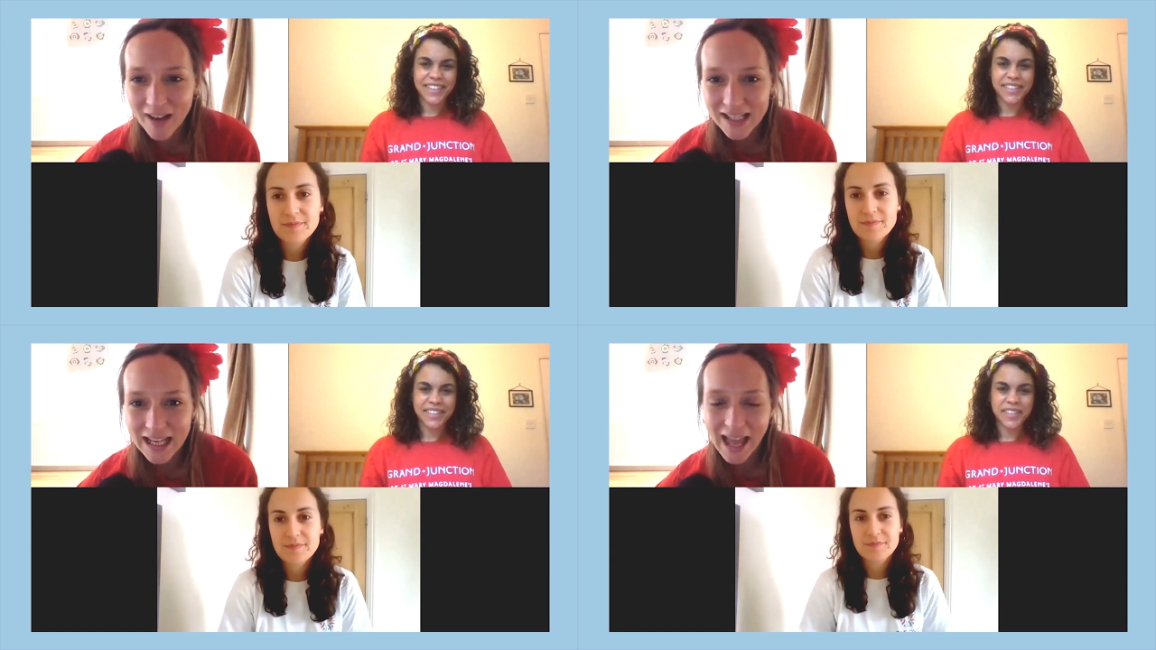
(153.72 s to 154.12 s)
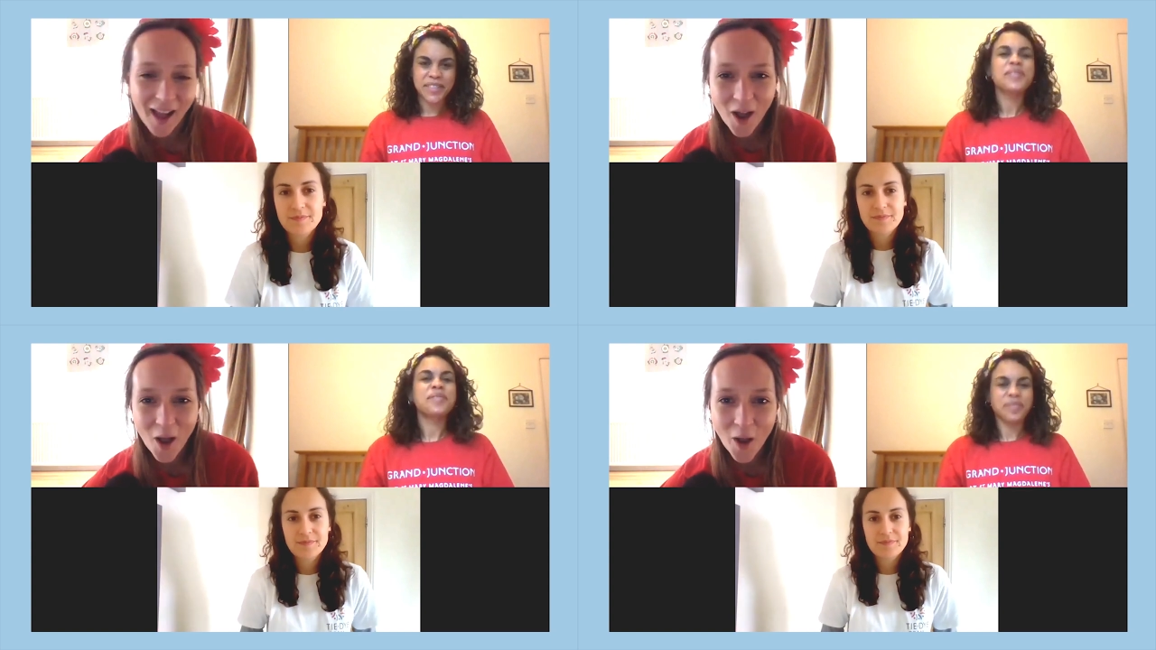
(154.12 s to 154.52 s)
Speaker 1: ready
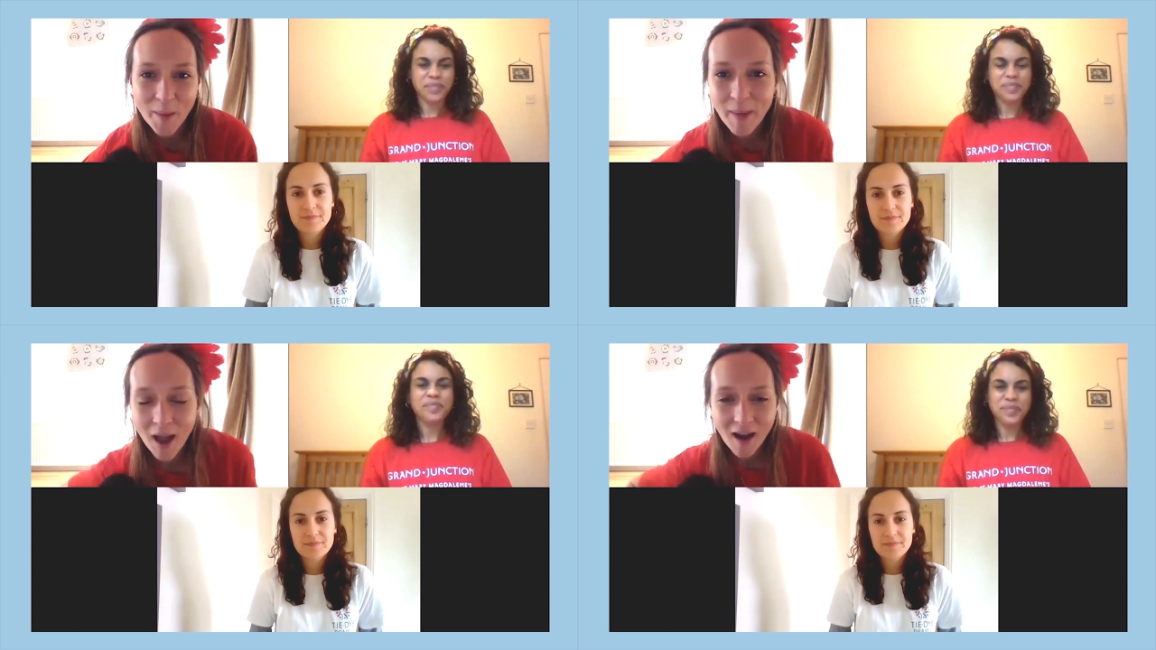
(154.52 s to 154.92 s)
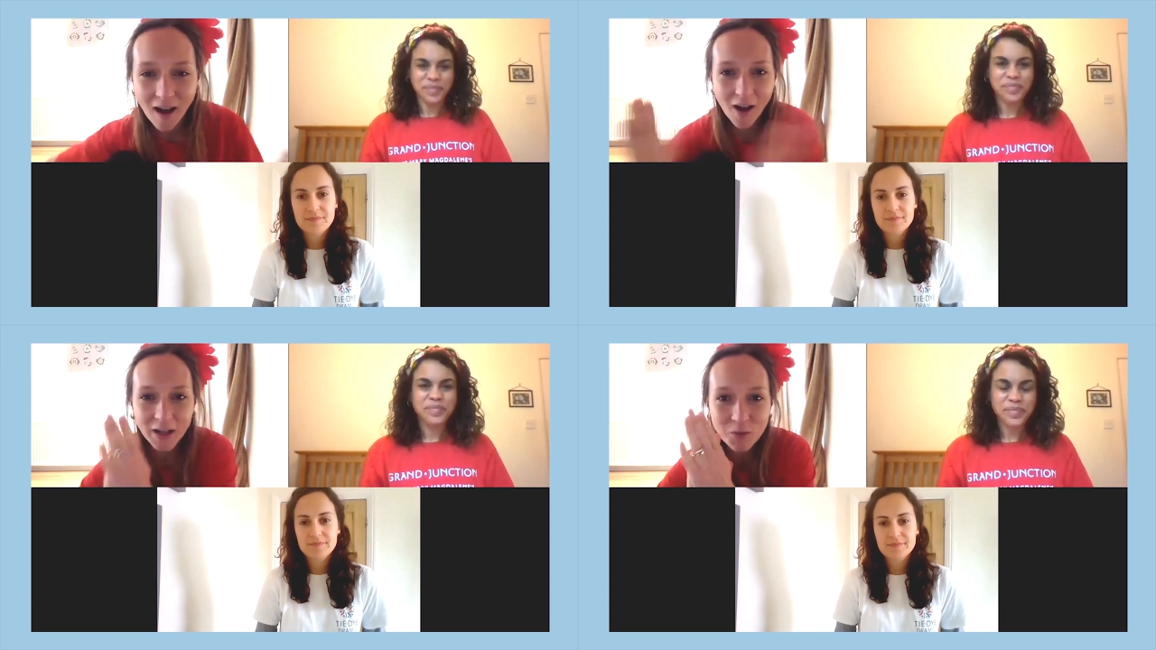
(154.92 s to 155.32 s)
at home?
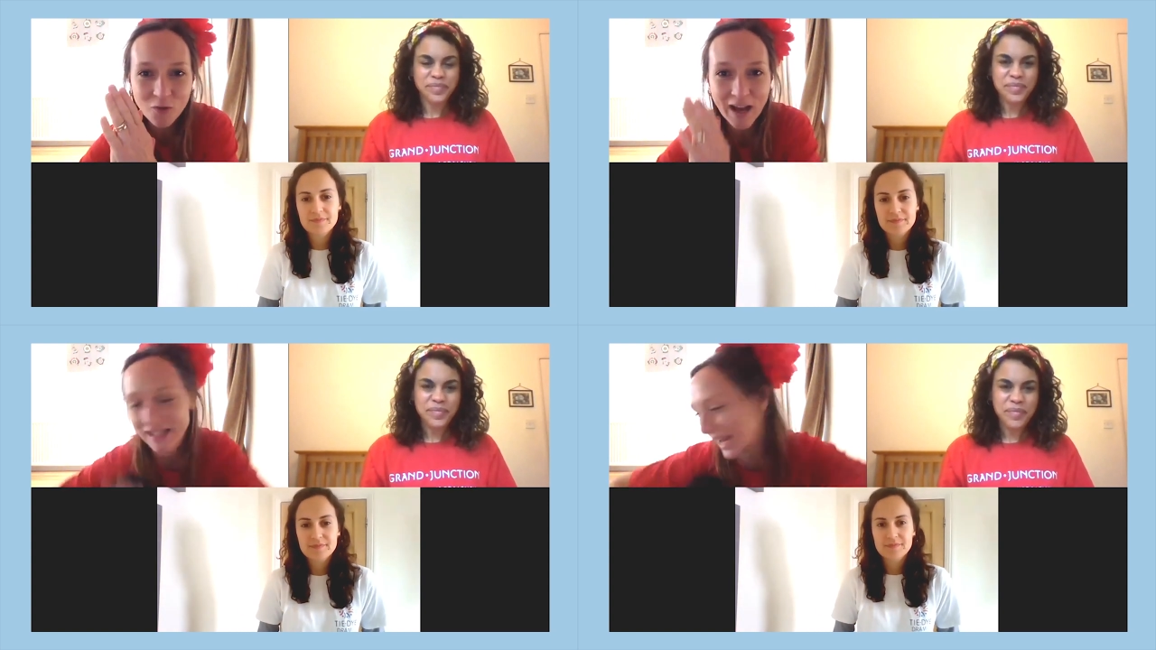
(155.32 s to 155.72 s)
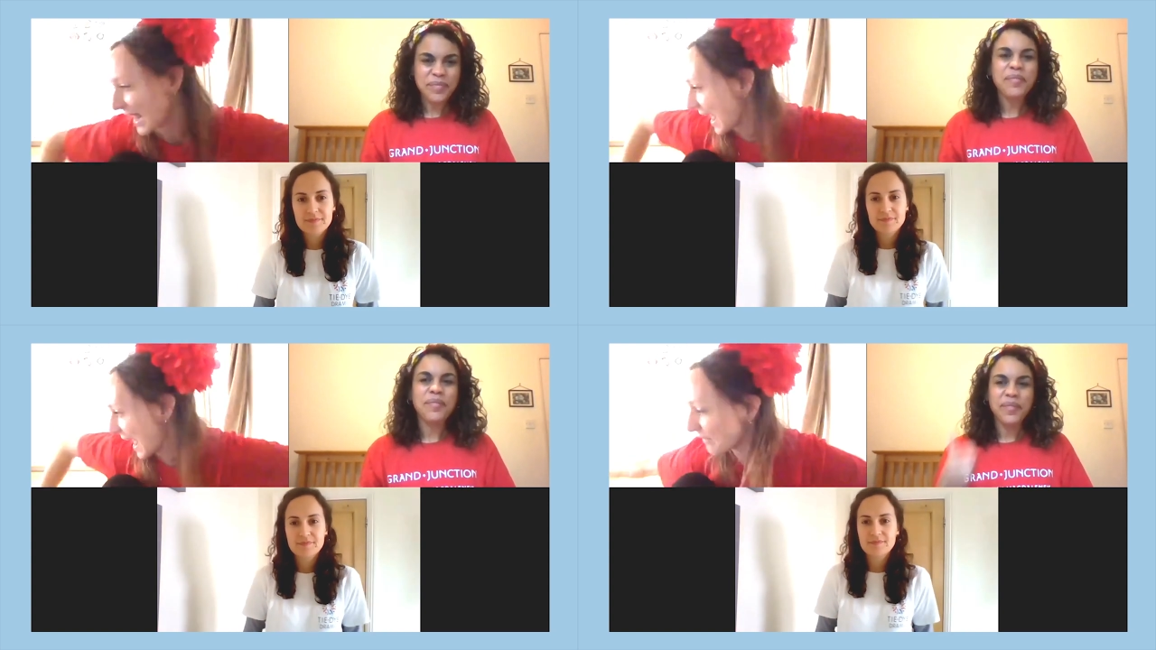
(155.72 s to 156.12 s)
Are you all ready?
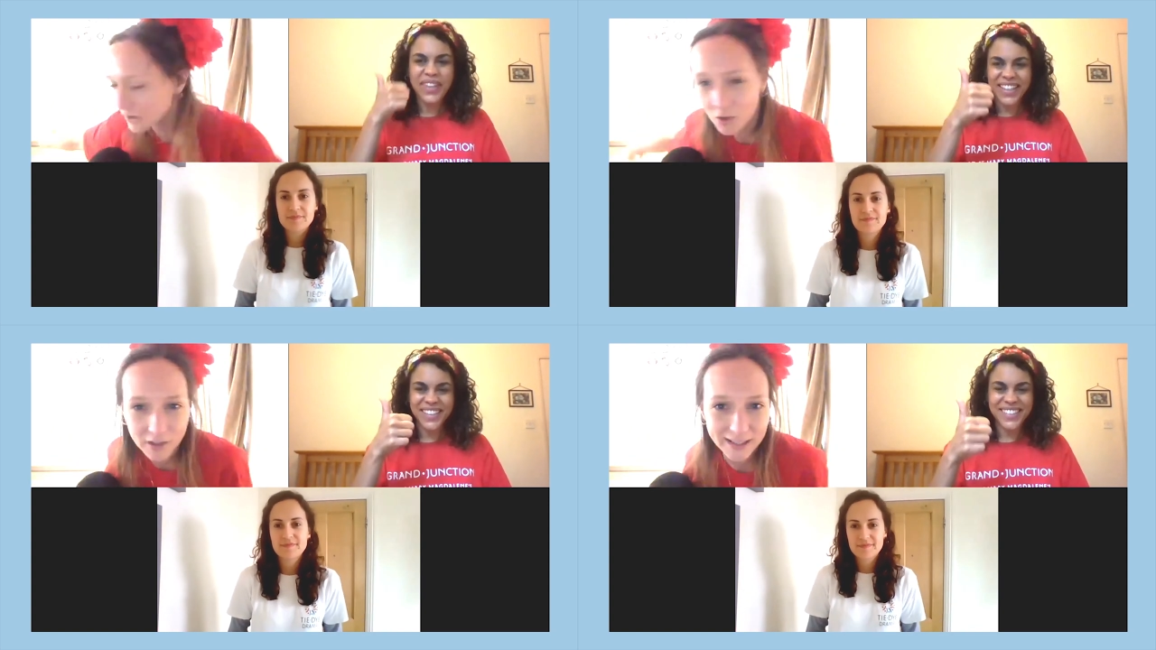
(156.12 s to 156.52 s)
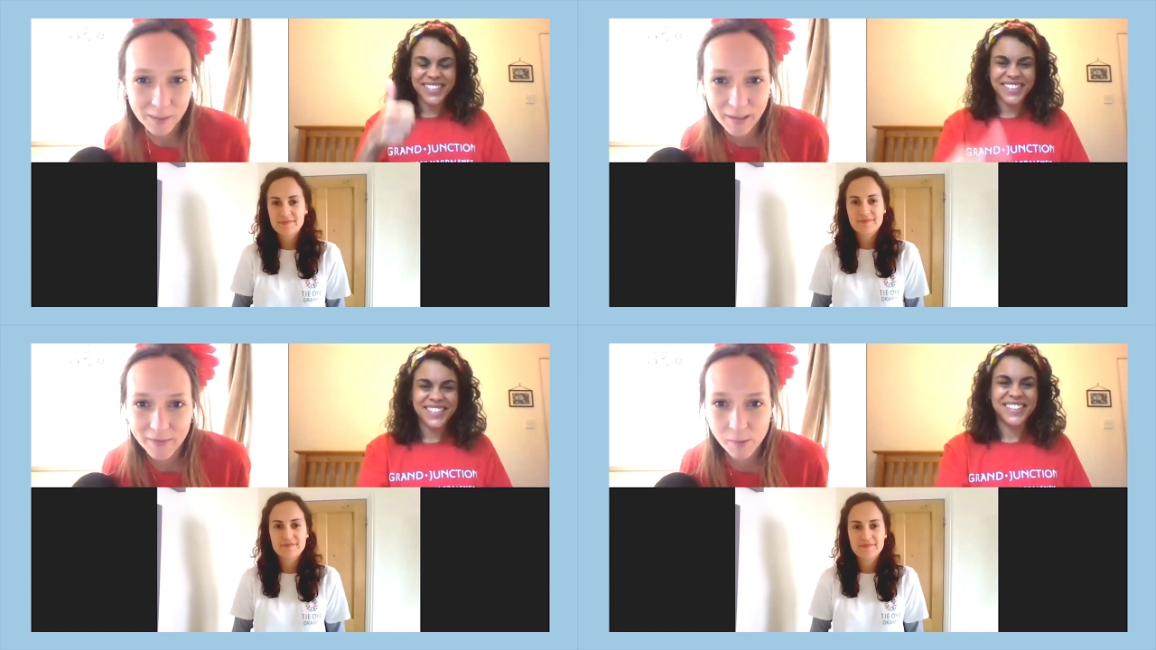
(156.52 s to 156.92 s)
Have you got a little
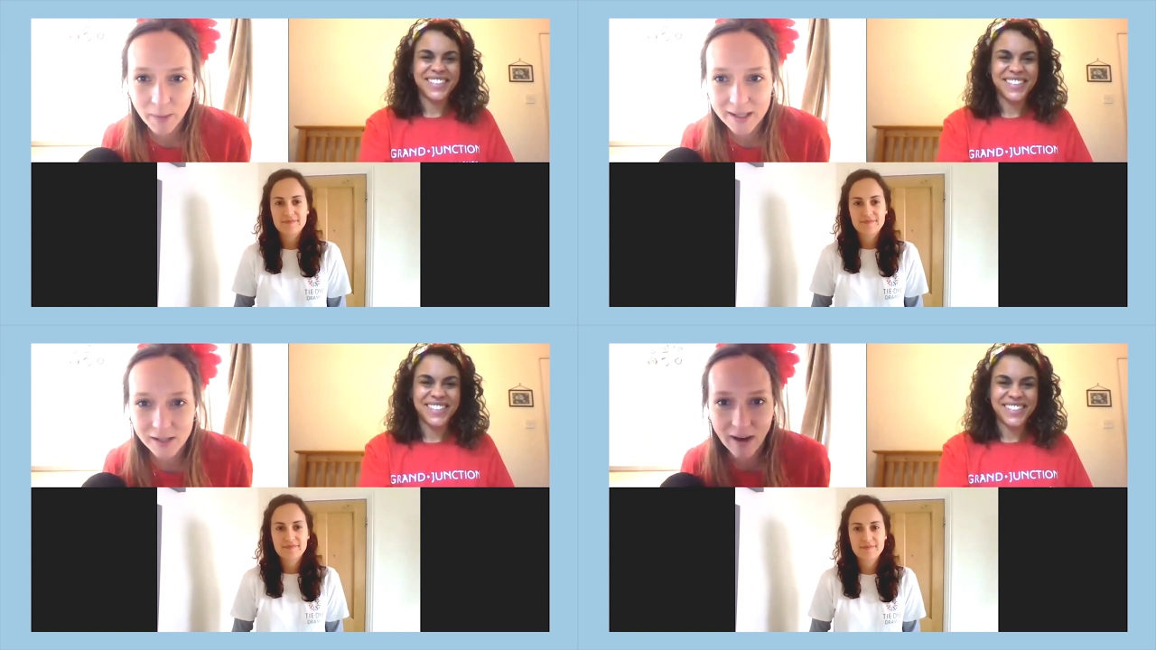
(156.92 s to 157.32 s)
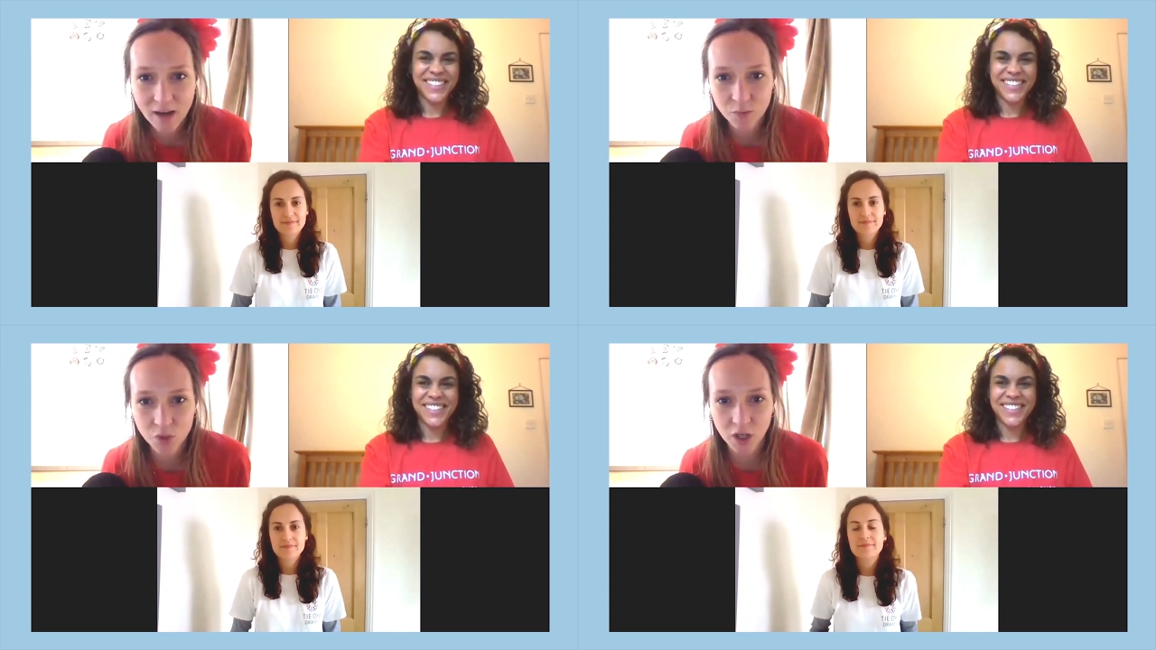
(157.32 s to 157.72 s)
bit of space
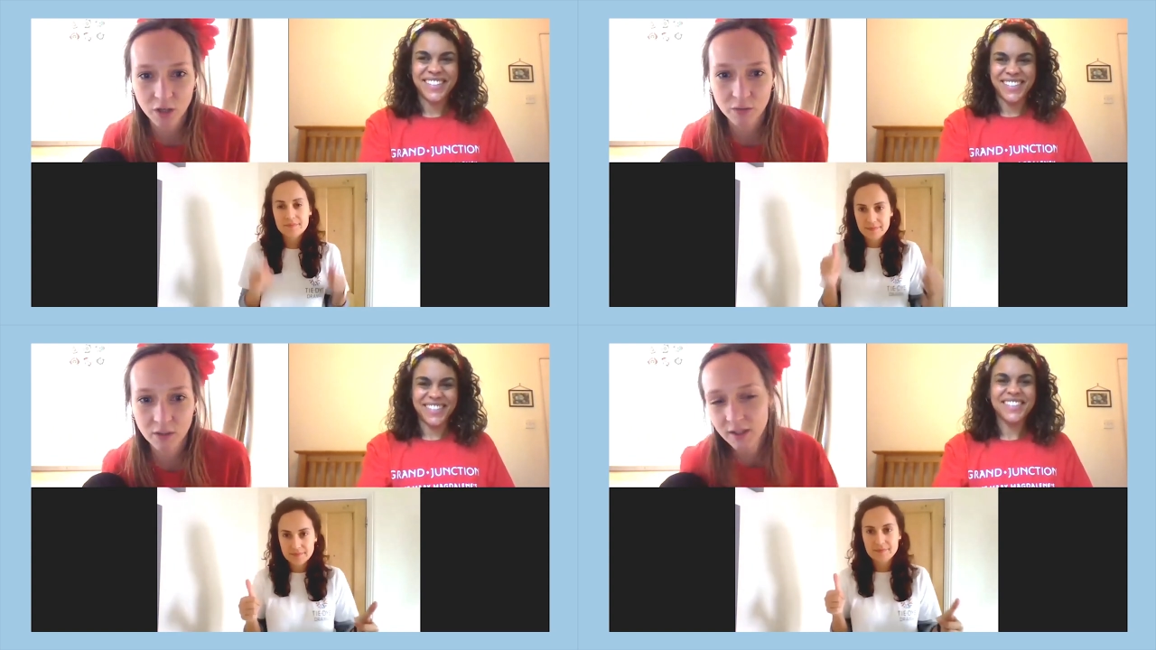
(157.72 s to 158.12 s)
around you?